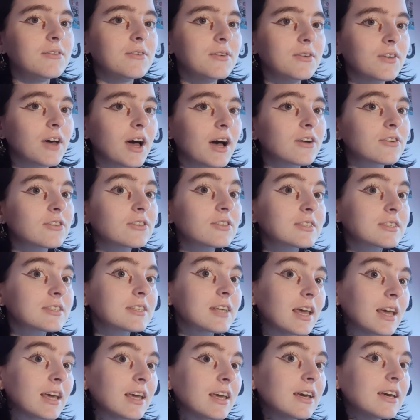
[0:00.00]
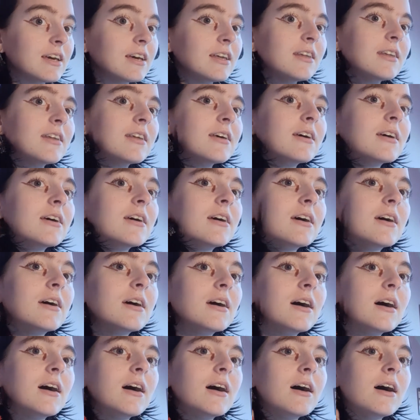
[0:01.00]
how to say it,
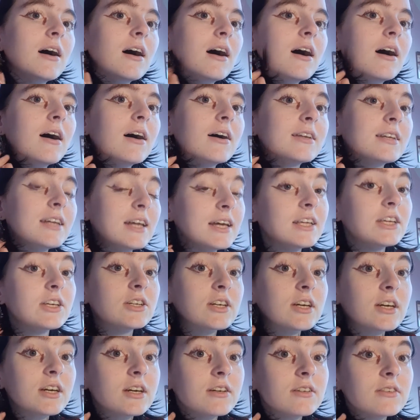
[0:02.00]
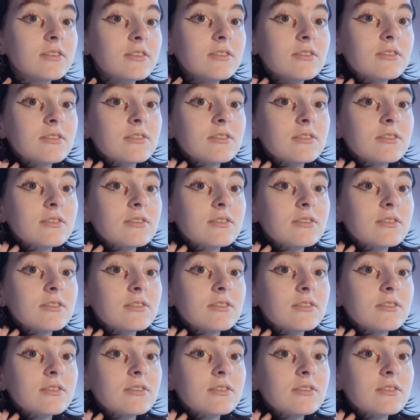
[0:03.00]
then you can